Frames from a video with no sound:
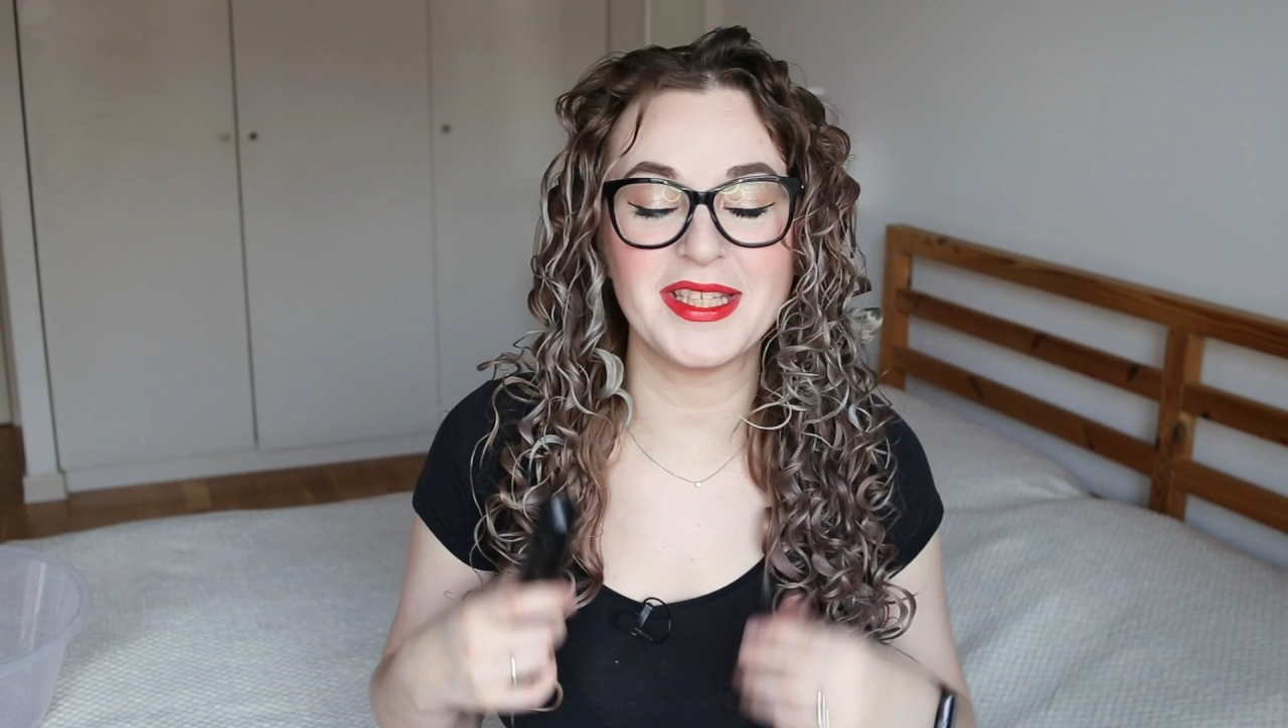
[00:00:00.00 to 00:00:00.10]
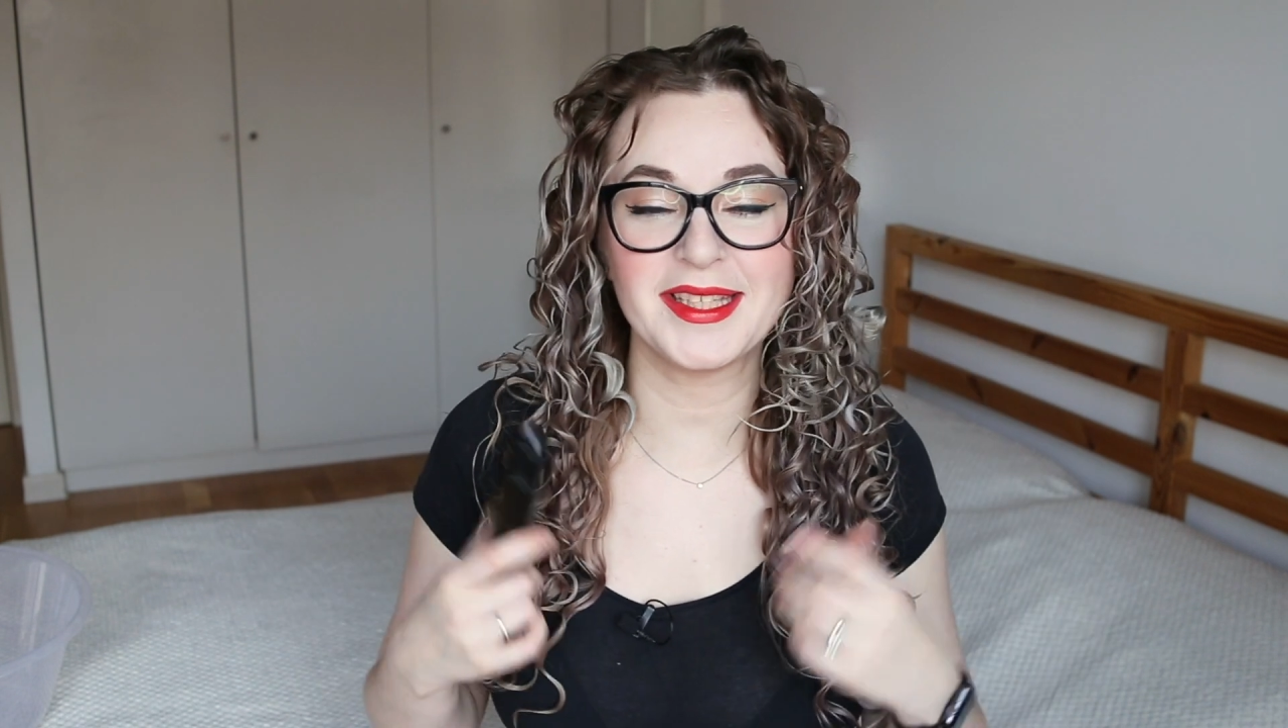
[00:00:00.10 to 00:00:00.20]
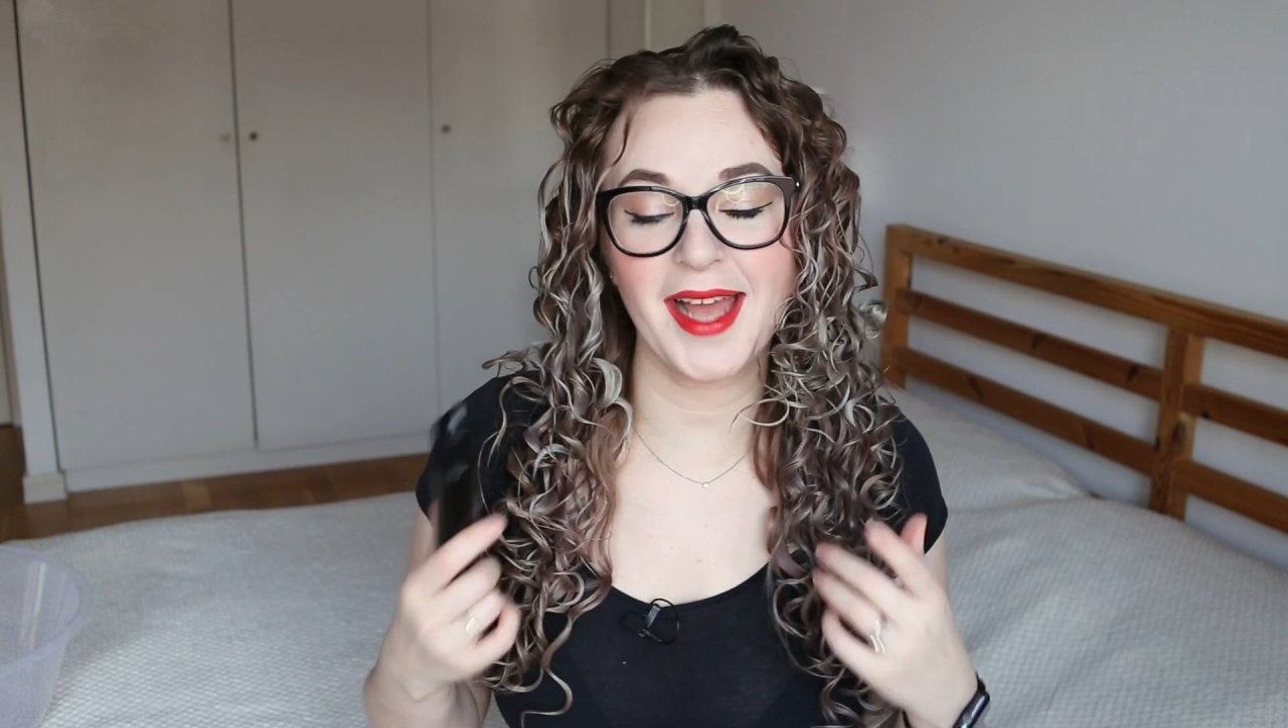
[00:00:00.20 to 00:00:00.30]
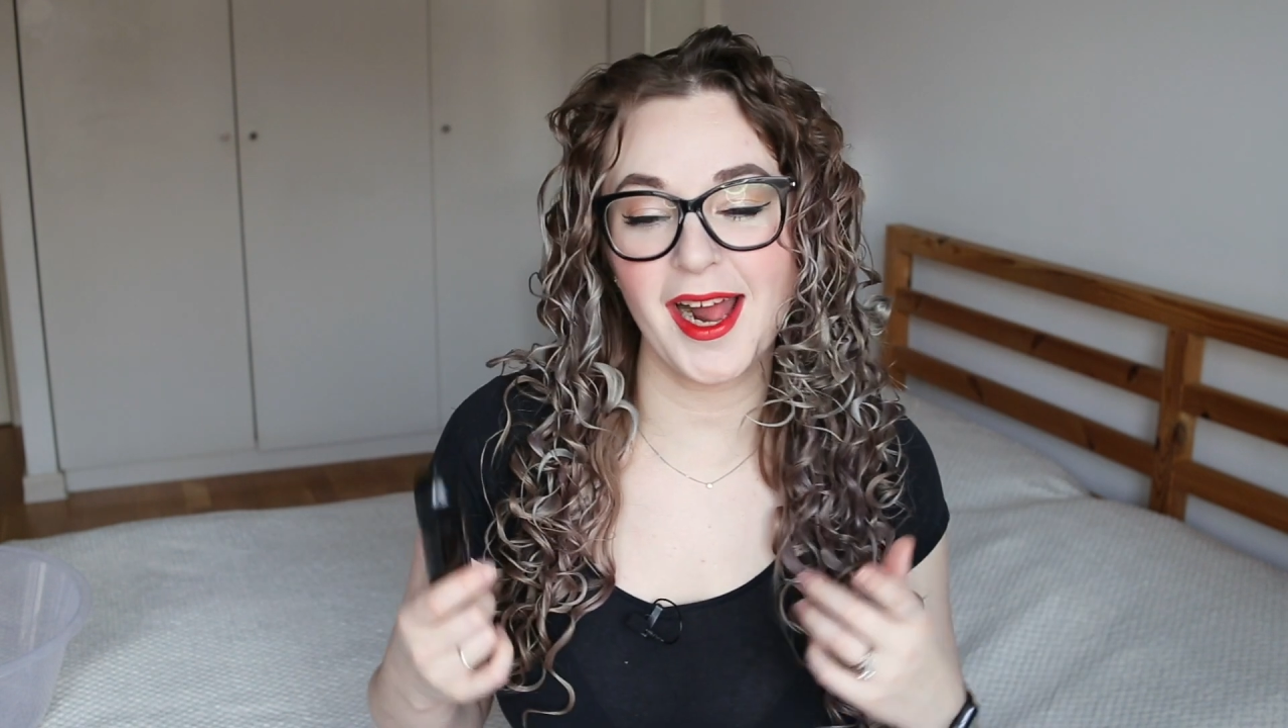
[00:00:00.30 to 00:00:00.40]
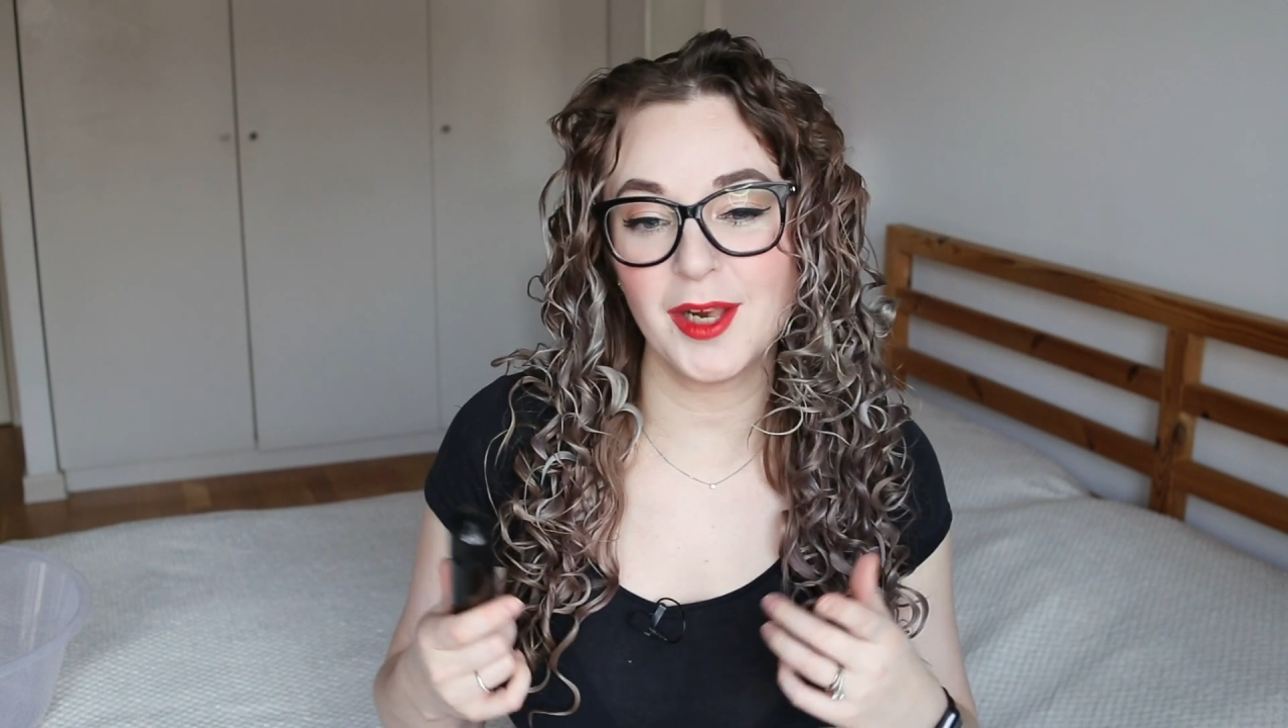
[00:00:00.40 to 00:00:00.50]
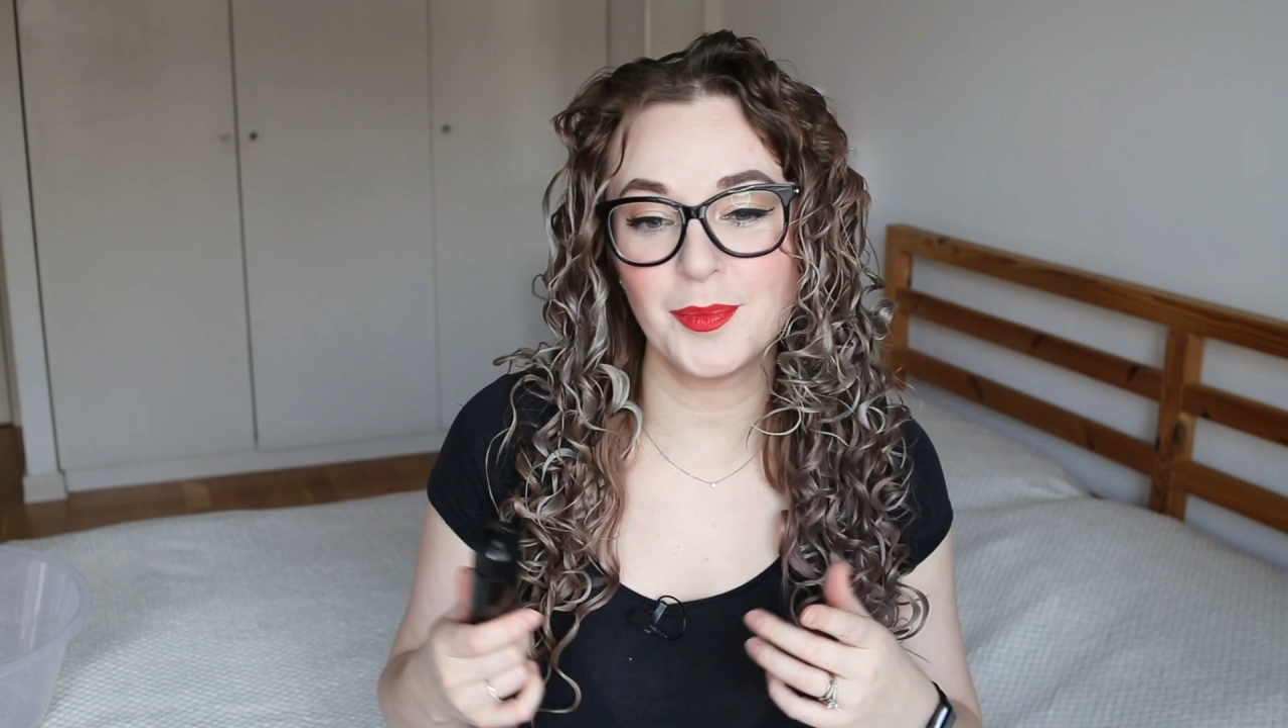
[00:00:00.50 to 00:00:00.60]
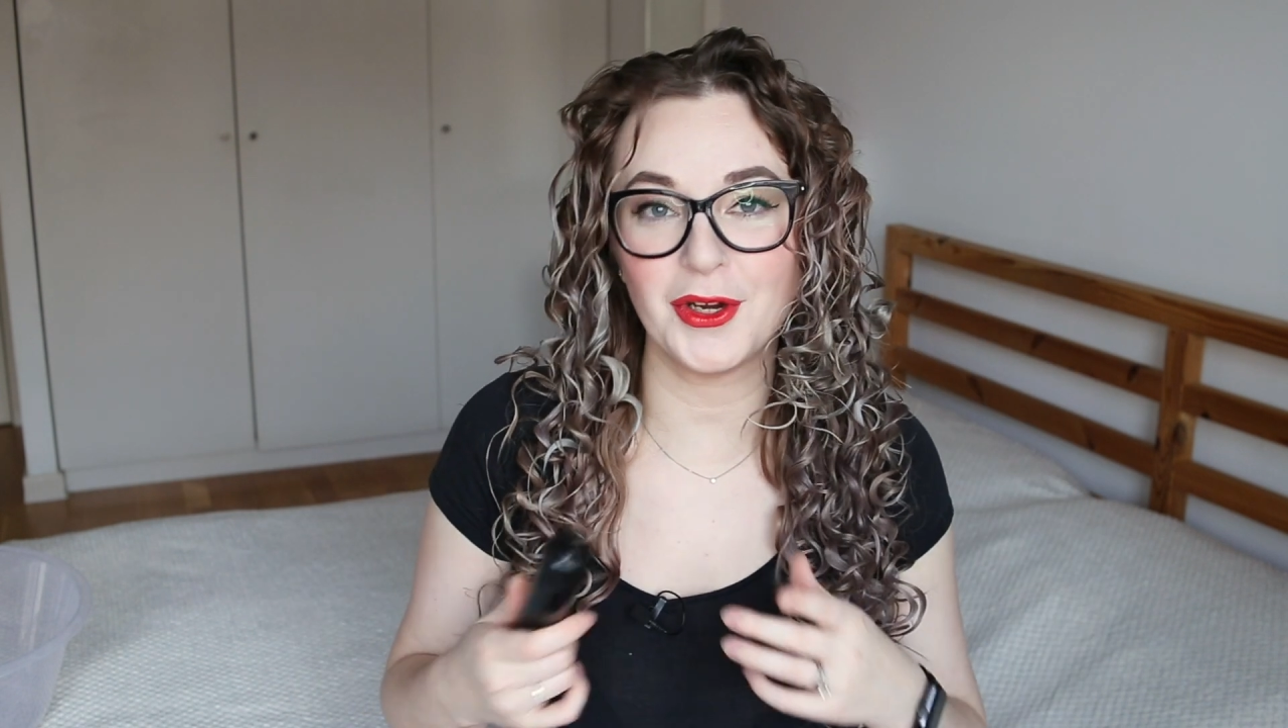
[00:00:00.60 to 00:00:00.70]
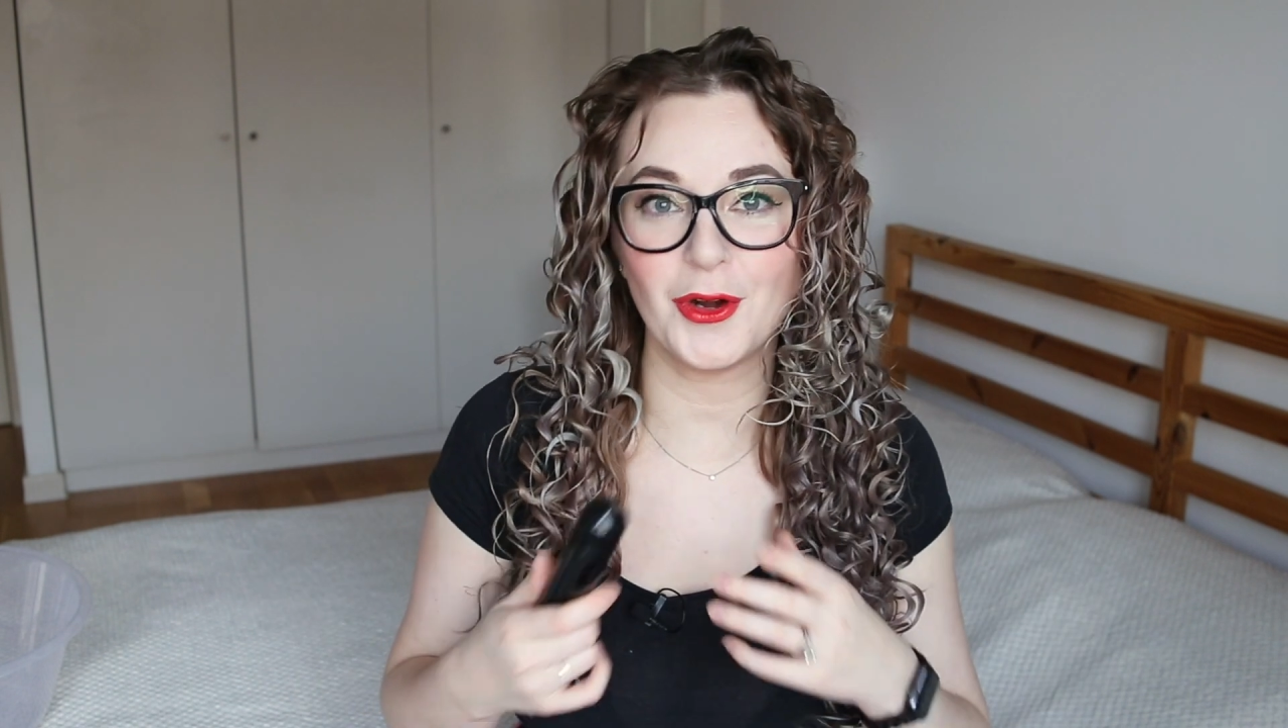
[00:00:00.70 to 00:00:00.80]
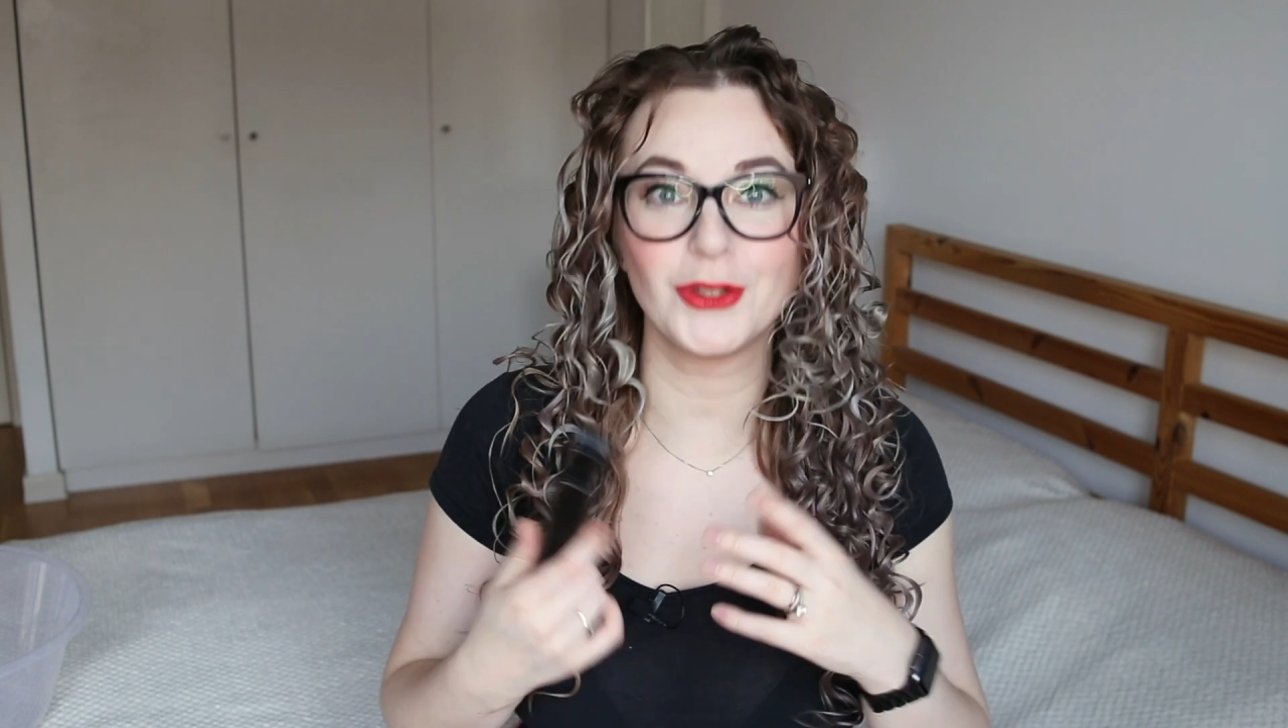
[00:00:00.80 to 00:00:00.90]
scalp but